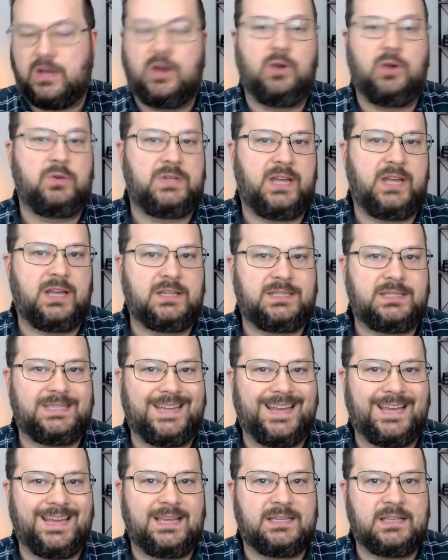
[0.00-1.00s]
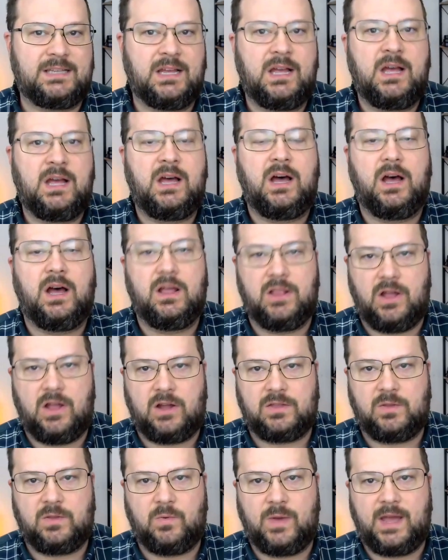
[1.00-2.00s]
hotel stays
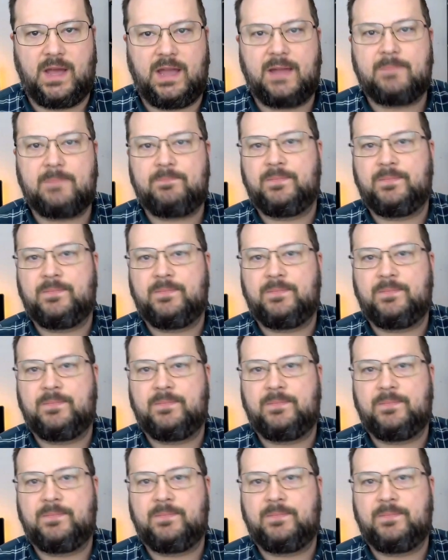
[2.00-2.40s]
along the way?